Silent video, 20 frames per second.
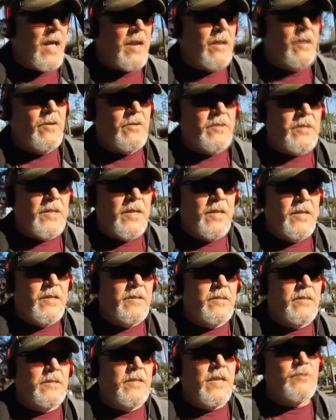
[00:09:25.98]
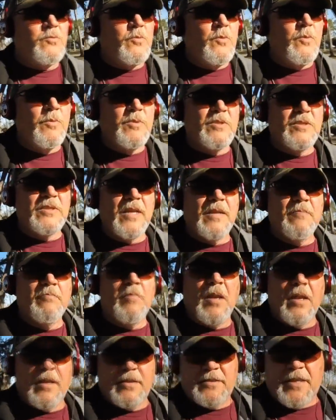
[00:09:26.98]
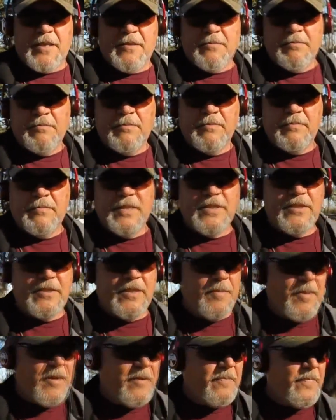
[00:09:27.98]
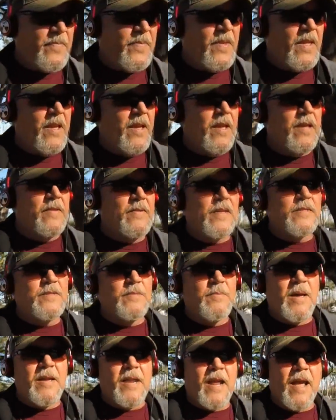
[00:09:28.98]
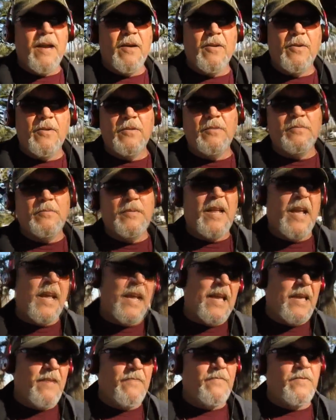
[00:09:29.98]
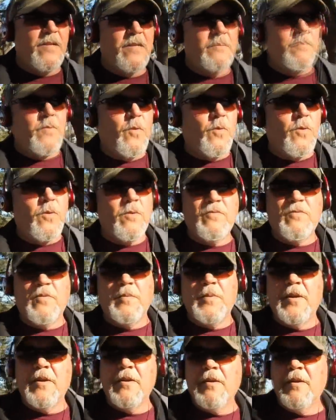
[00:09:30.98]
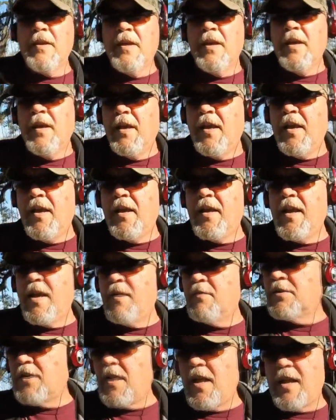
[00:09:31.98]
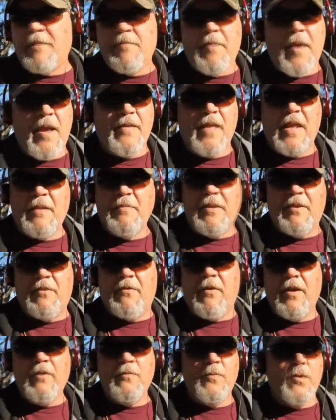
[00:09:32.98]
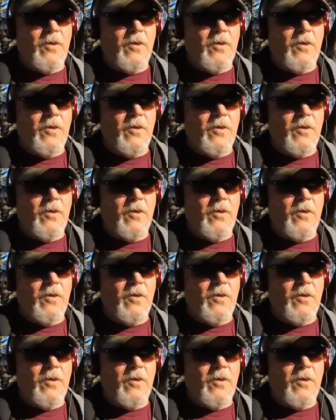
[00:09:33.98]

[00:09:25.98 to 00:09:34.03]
I looked, and the next one was in Biloxi, Mississippi, and that's about an hour and a half, a little more from here. And I was like, "Man, that'd be great.